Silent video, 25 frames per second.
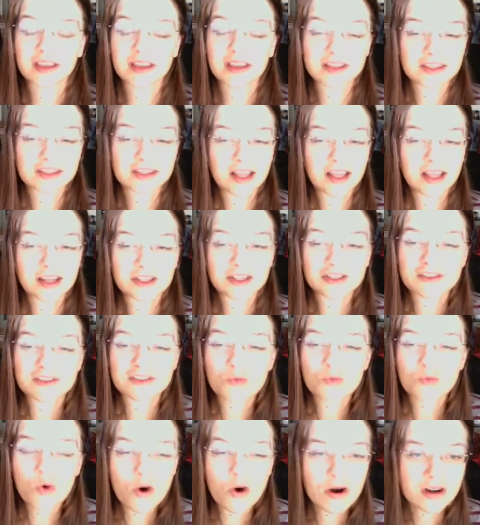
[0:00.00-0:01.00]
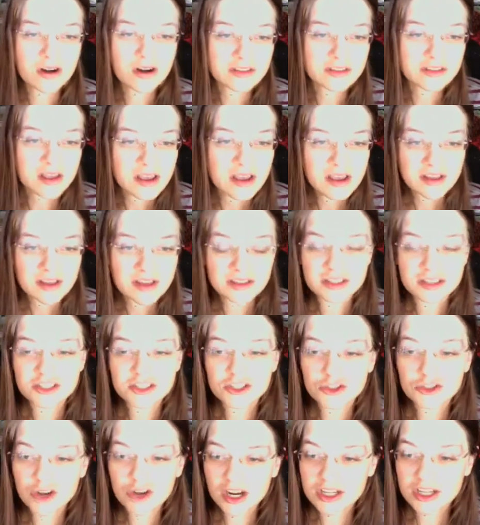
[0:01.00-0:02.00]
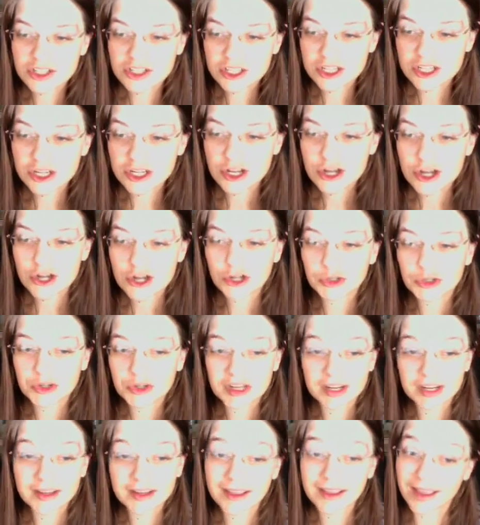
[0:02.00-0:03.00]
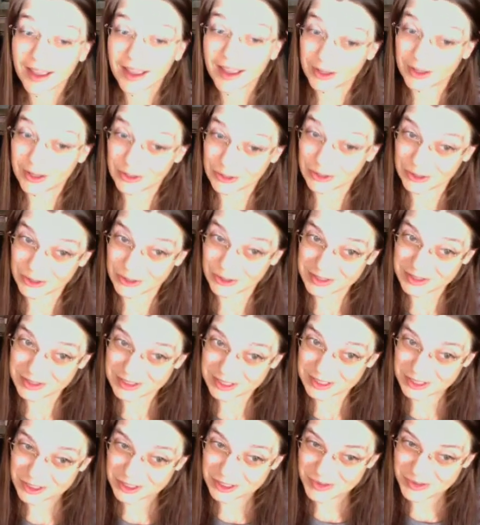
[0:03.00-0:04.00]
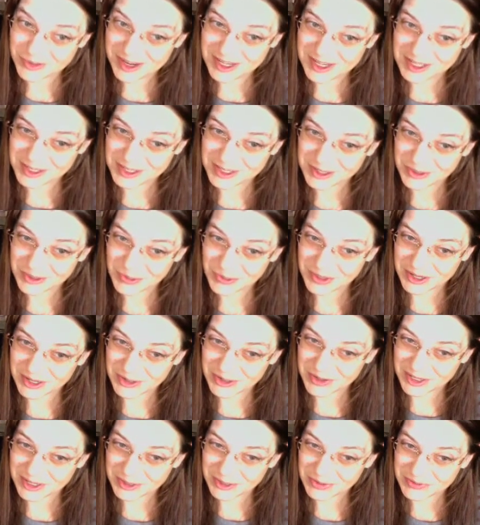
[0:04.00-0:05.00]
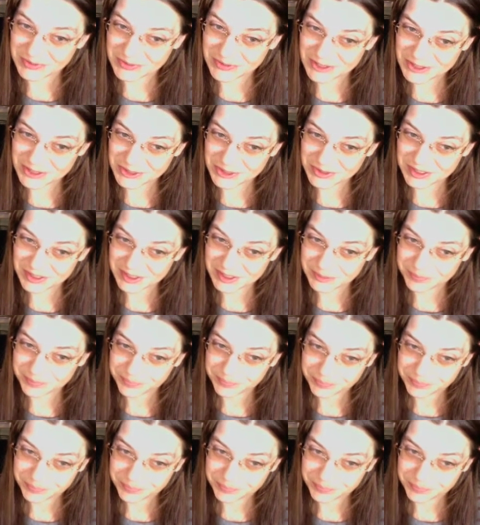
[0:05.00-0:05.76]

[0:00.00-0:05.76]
It's led us to wars, destruction, greed, and the current situation that we are in universally.